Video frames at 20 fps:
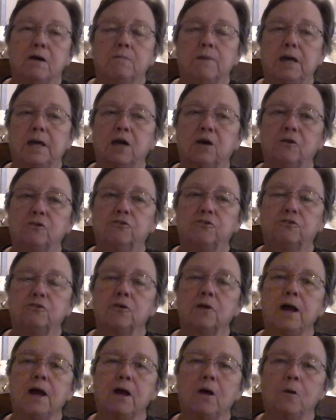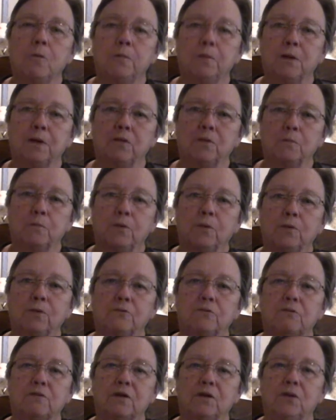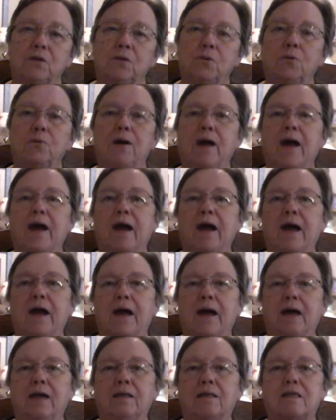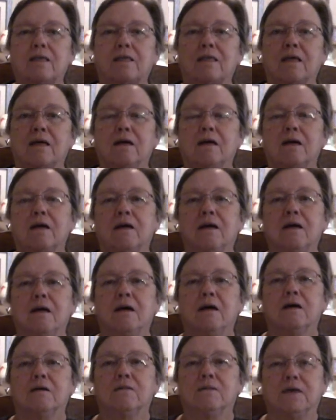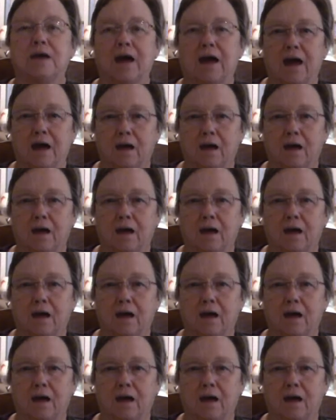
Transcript: because you're helping the person who has the